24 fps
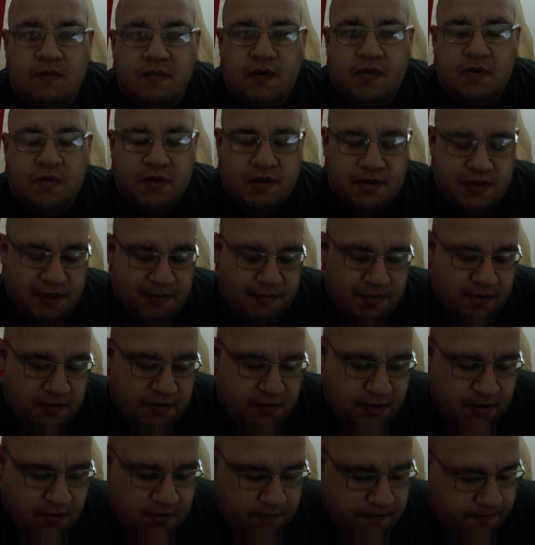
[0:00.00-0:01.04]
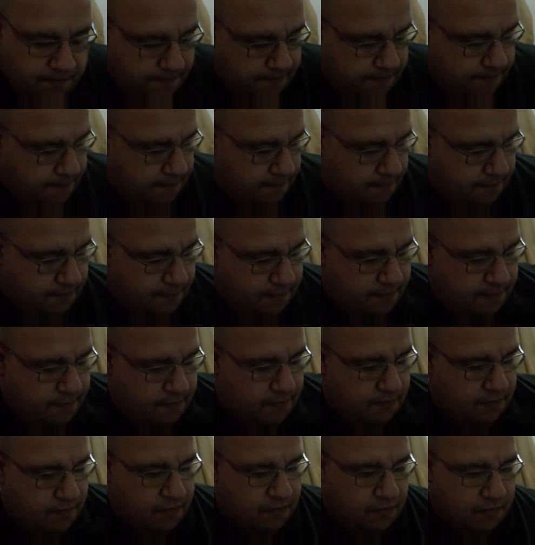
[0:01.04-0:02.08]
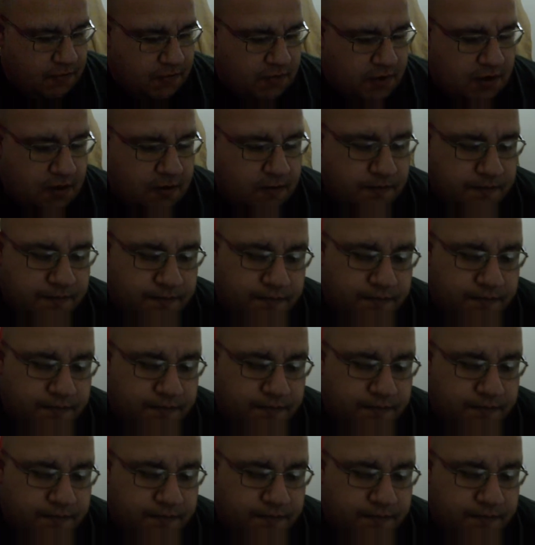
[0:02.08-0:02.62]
What's up, YouTube? So,